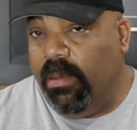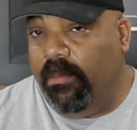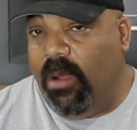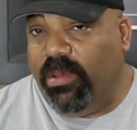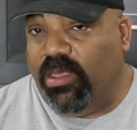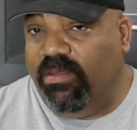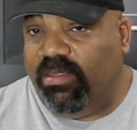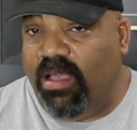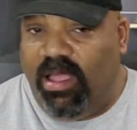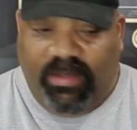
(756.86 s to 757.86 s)
barbecue
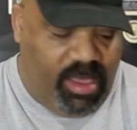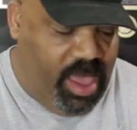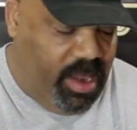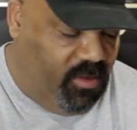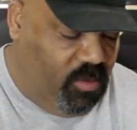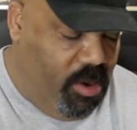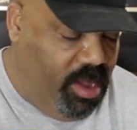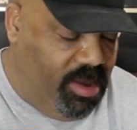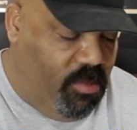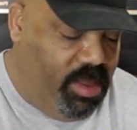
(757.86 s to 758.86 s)
sauce, and then
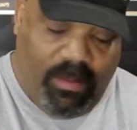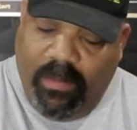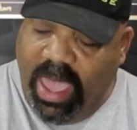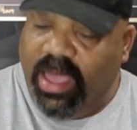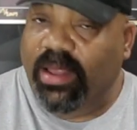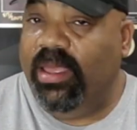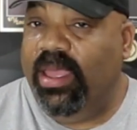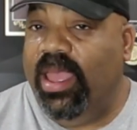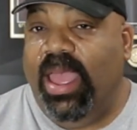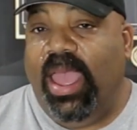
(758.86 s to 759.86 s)
sprinkle it with the bacon.
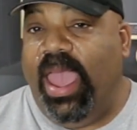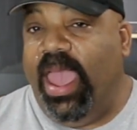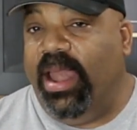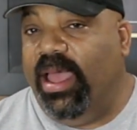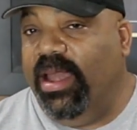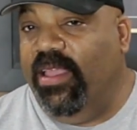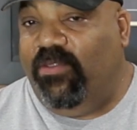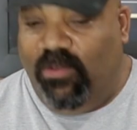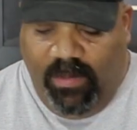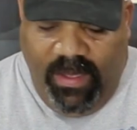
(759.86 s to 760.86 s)
And this would be